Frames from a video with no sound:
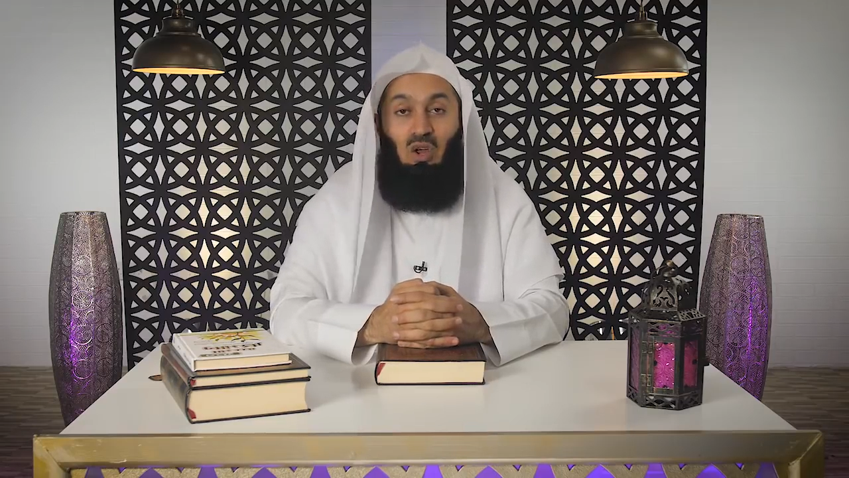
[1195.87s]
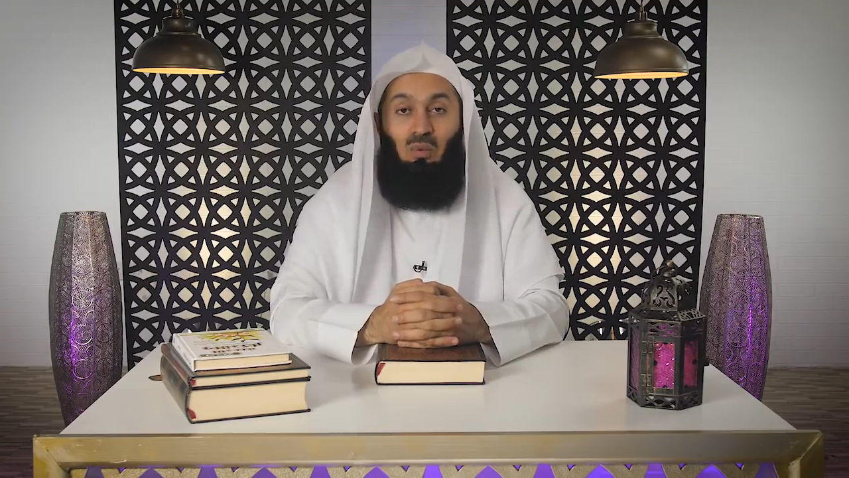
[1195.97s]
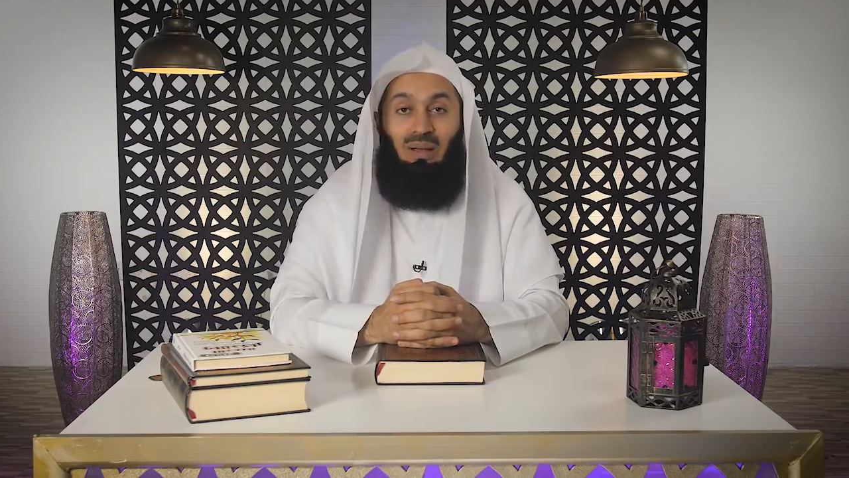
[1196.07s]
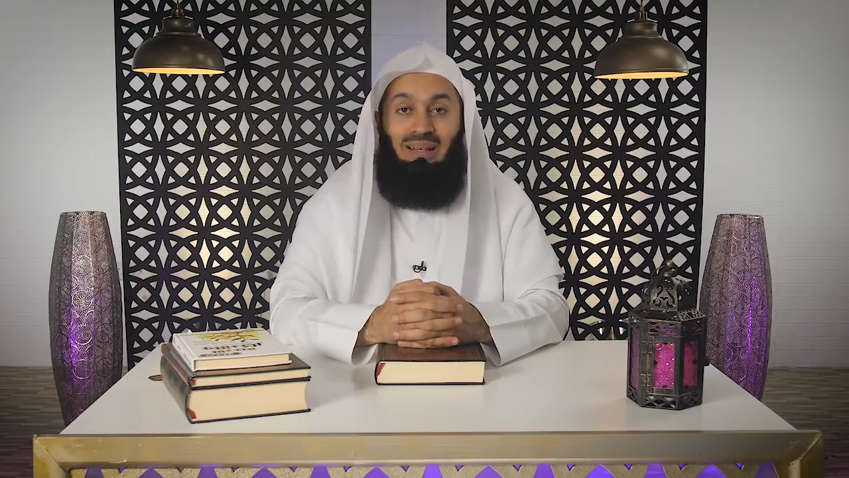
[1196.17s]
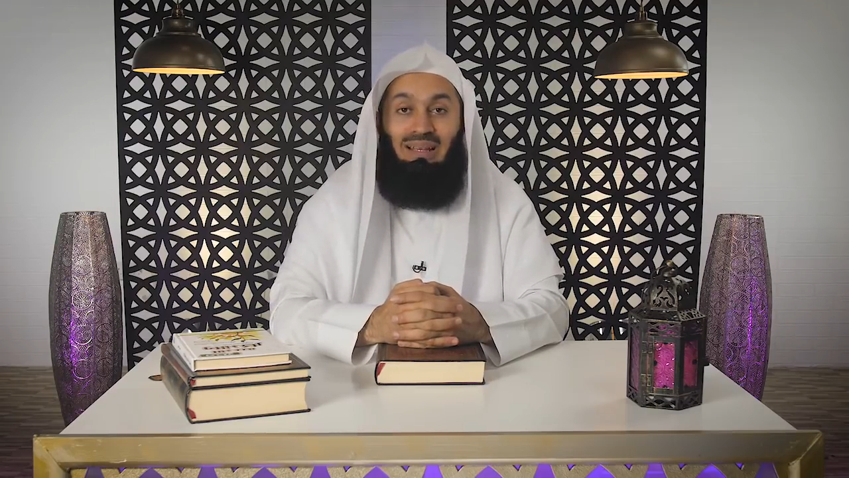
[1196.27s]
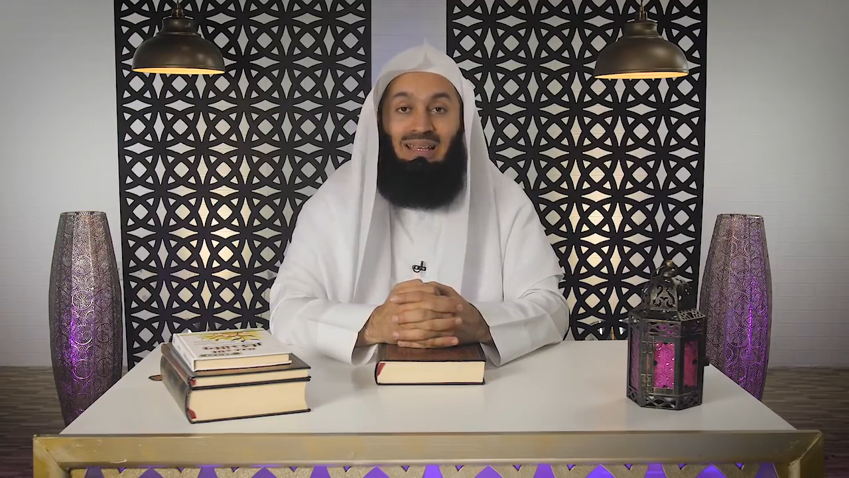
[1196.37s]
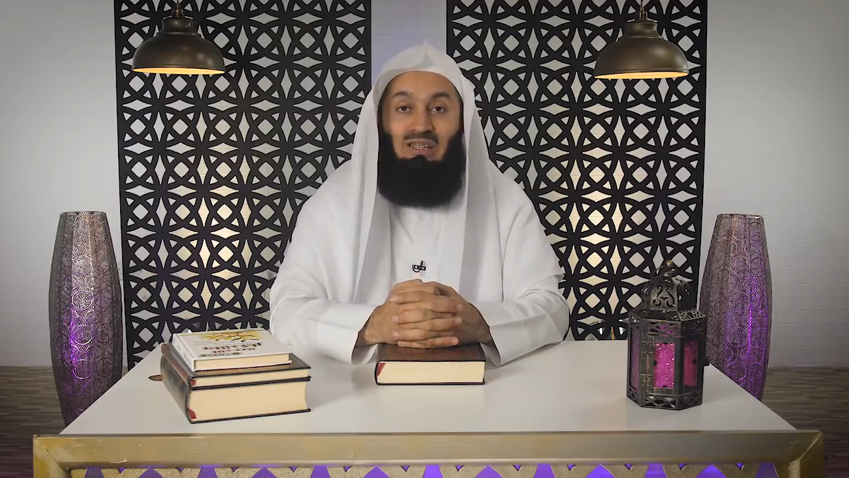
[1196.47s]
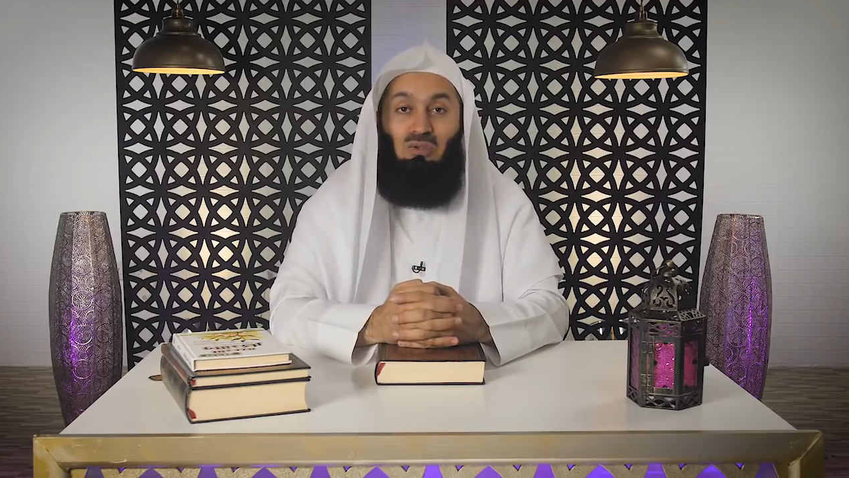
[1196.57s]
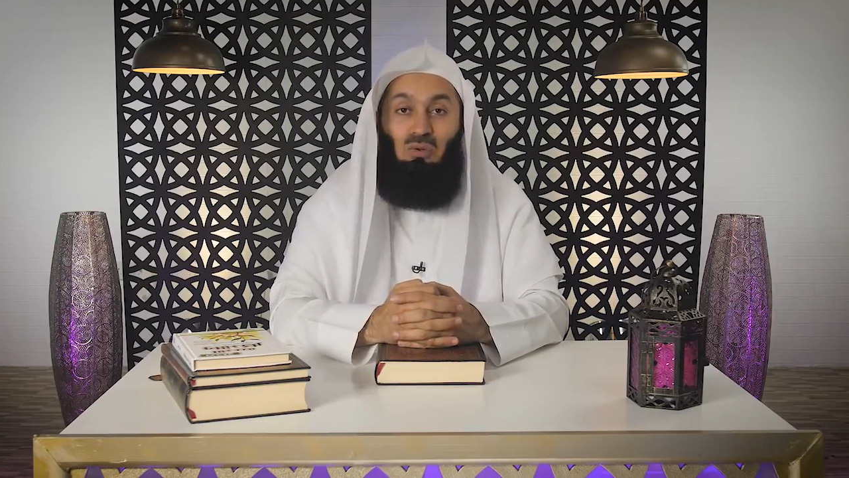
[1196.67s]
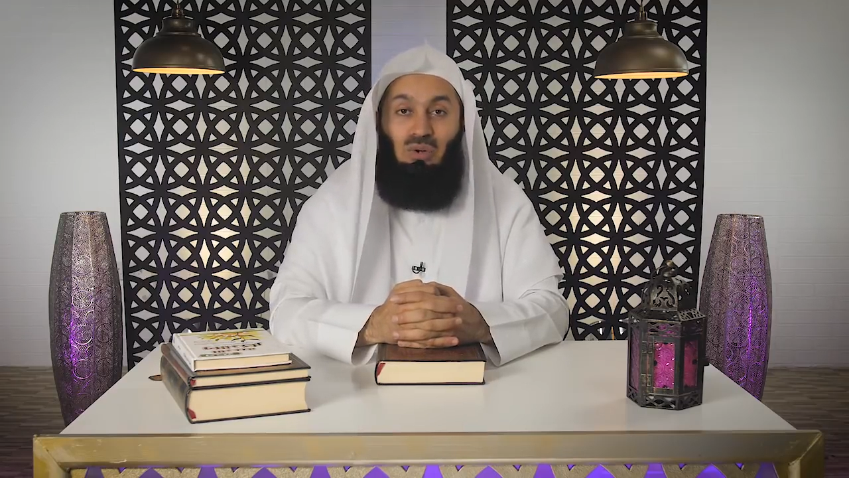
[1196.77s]
when
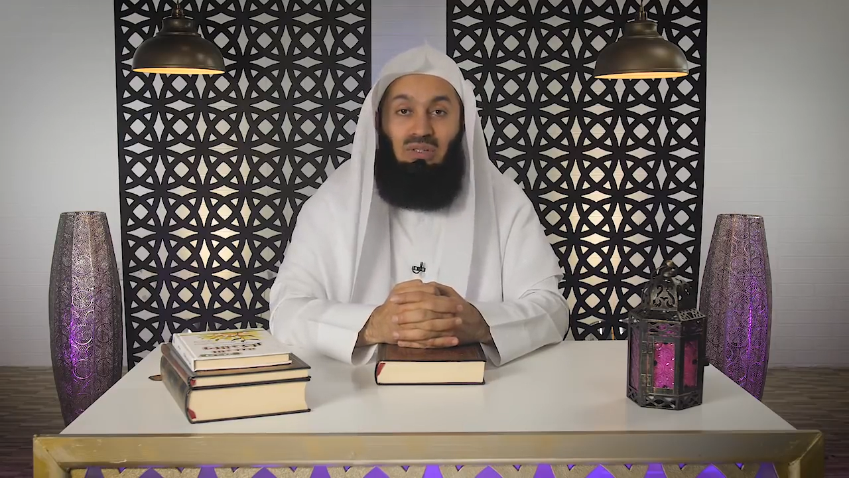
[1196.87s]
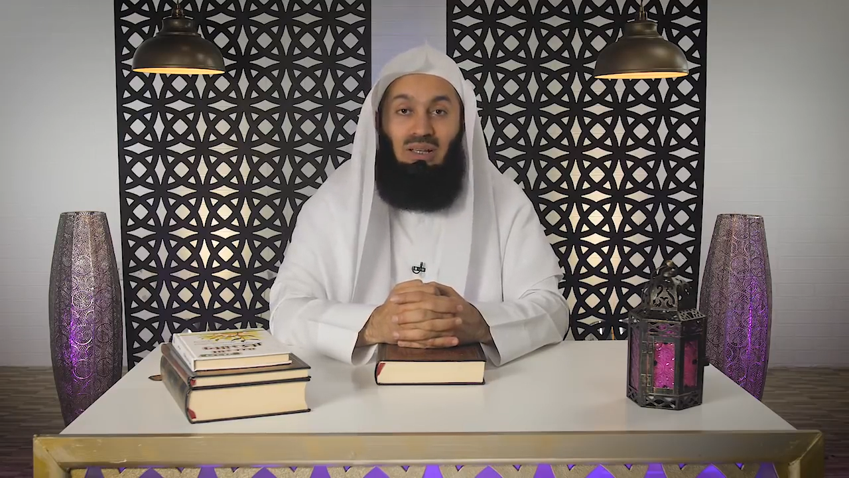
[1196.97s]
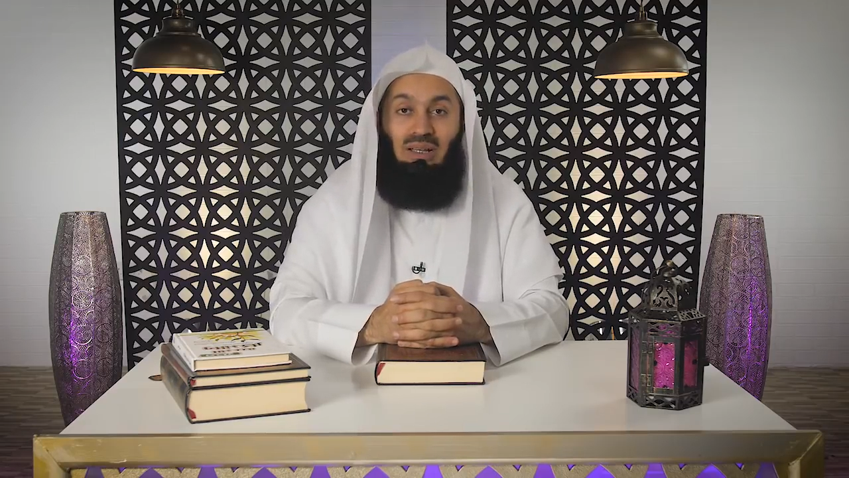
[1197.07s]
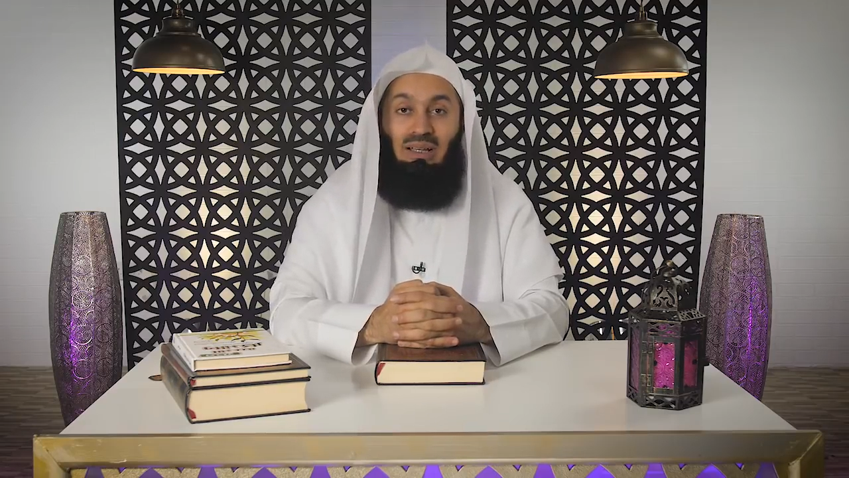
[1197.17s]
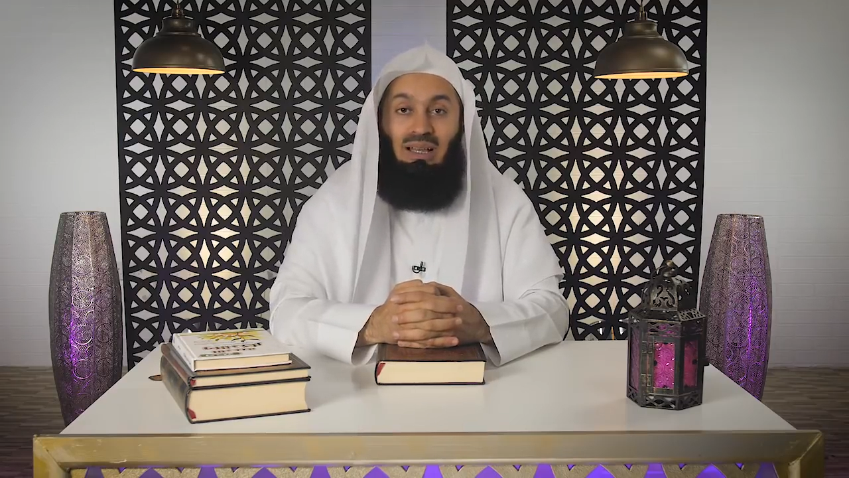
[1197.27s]
his daughter